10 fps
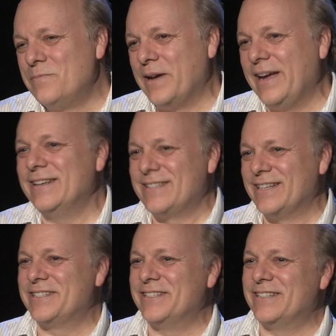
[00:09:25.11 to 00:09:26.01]
paying
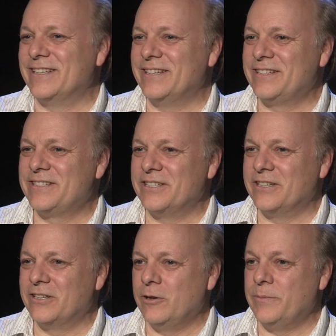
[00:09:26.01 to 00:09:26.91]
attention
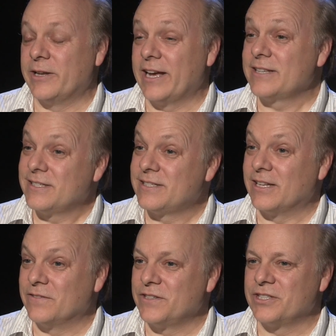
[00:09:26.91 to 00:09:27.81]
to Greenbelt Access
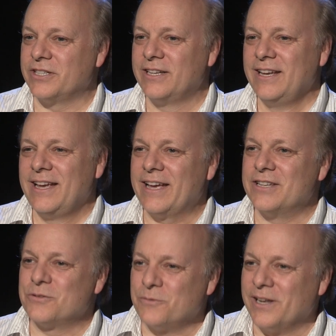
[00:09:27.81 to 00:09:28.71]
Television,
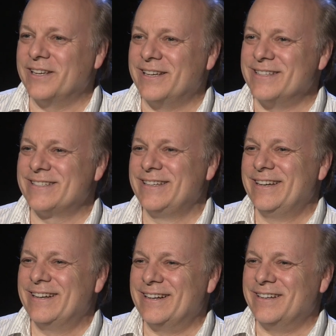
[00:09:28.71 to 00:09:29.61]
as well as
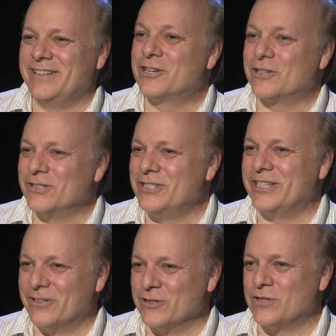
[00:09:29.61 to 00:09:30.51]

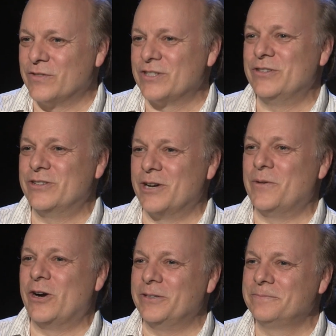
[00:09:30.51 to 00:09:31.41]
encouraging those of us who come
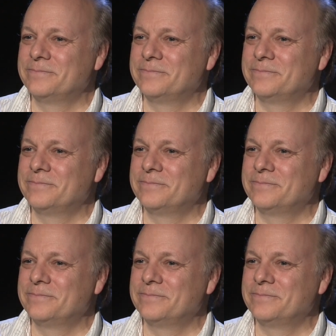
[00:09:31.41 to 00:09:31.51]
on.